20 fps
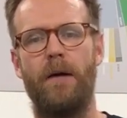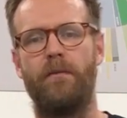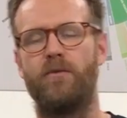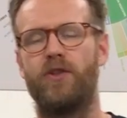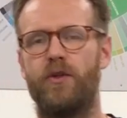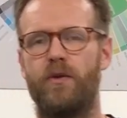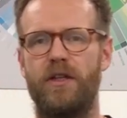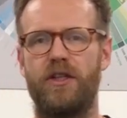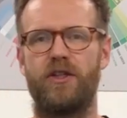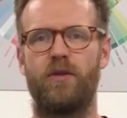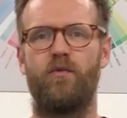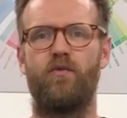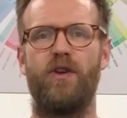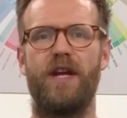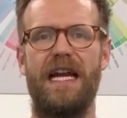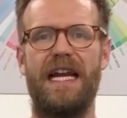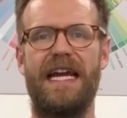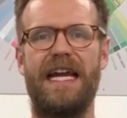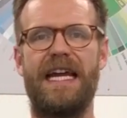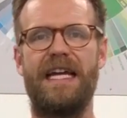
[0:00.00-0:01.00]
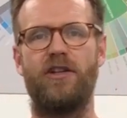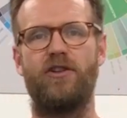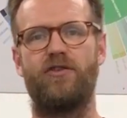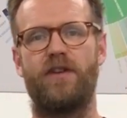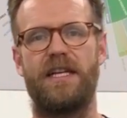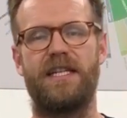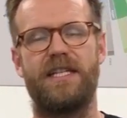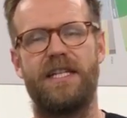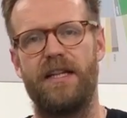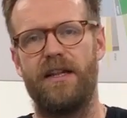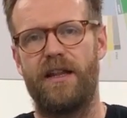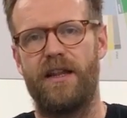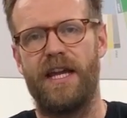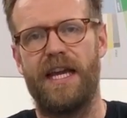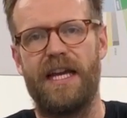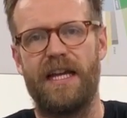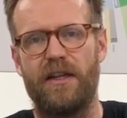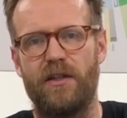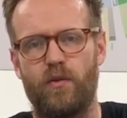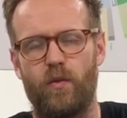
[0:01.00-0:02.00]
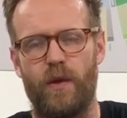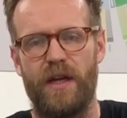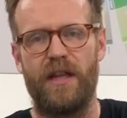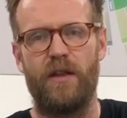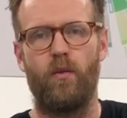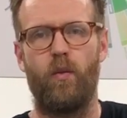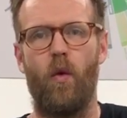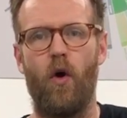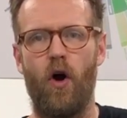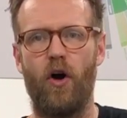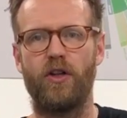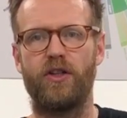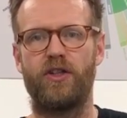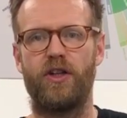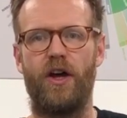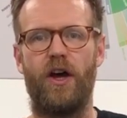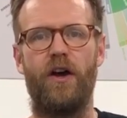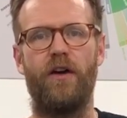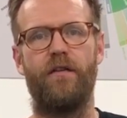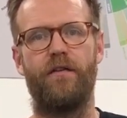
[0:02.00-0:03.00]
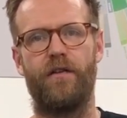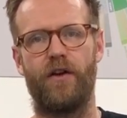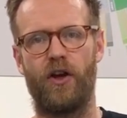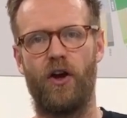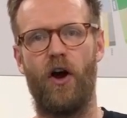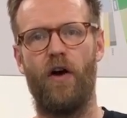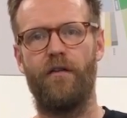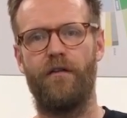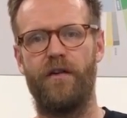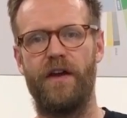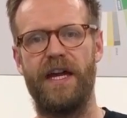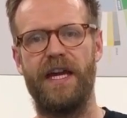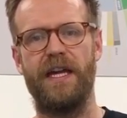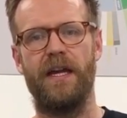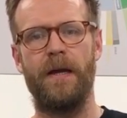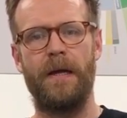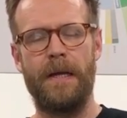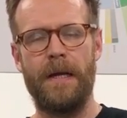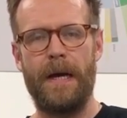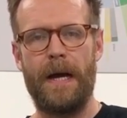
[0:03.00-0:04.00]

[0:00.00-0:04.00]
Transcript: doing some really interesting things with water for coffee.